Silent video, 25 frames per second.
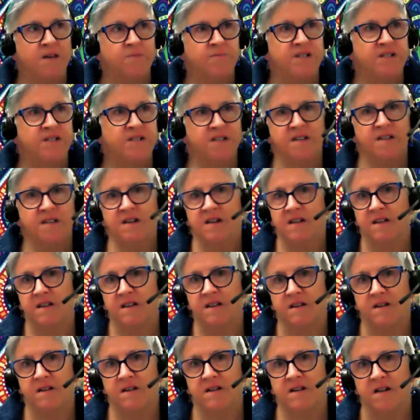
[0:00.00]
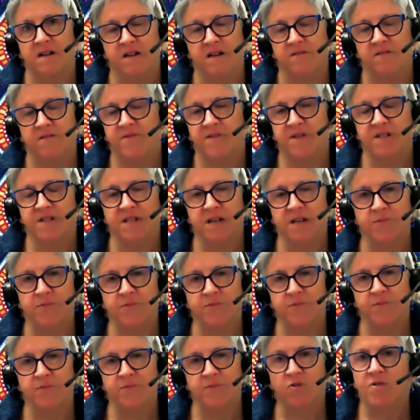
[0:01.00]
particularly, for example,
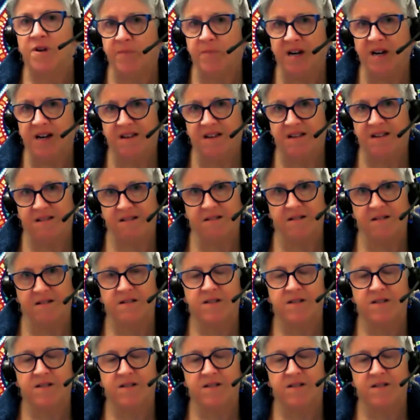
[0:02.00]
chronic pain.